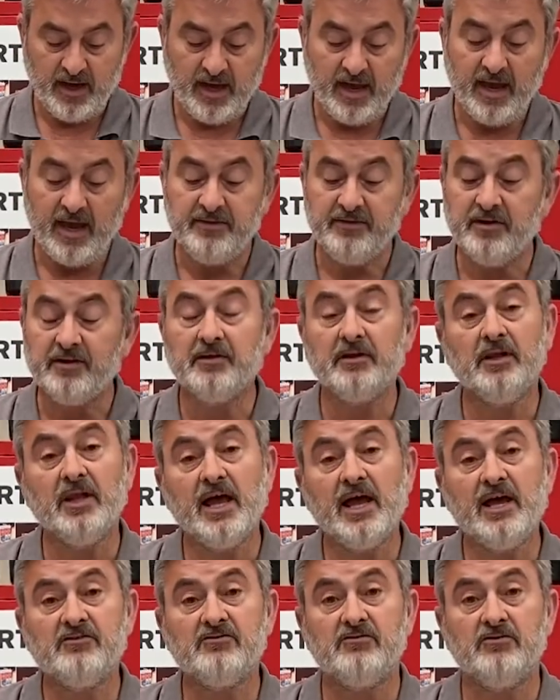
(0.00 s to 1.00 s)
And then the
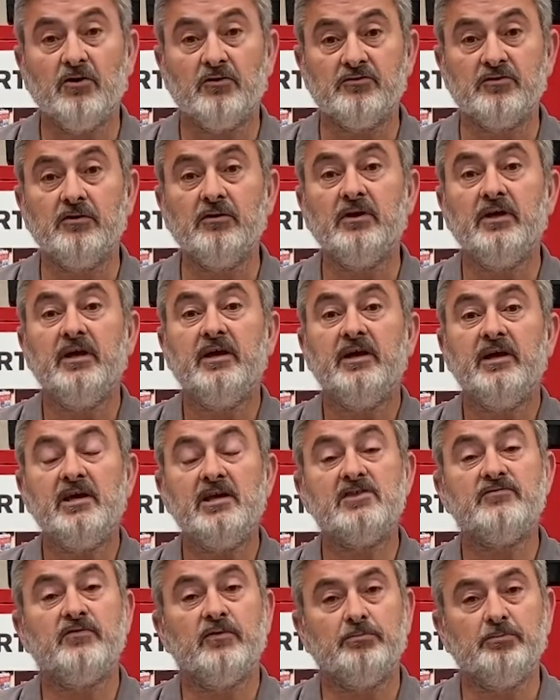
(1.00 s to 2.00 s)
last nozzle
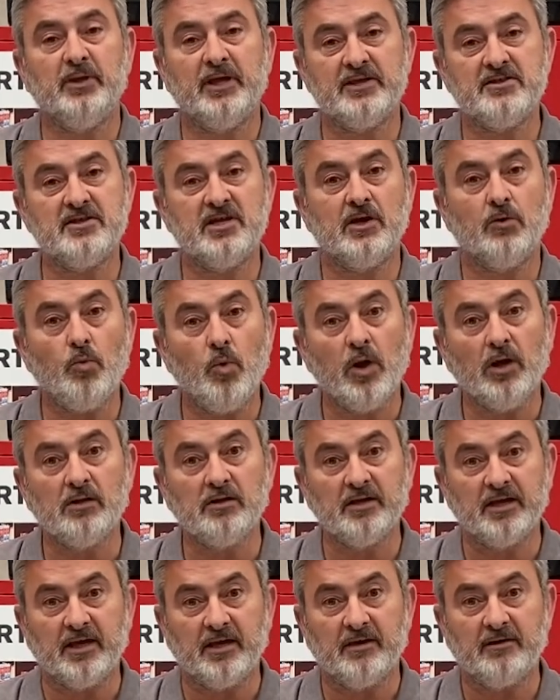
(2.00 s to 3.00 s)
is for plastic
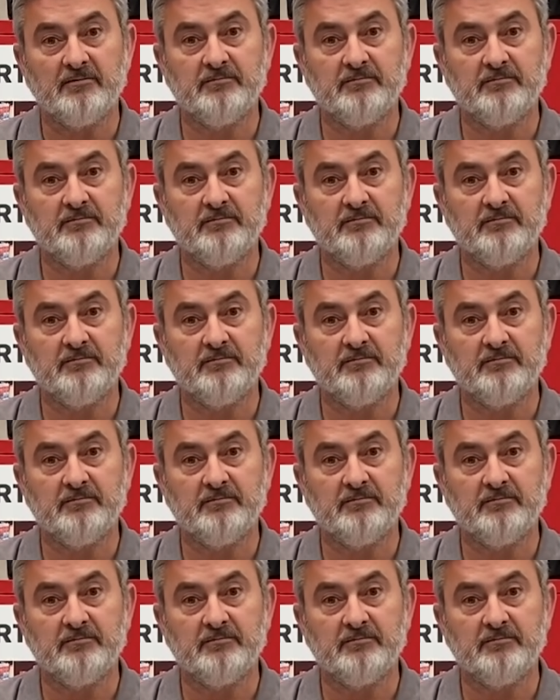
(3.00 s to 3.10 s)
welding.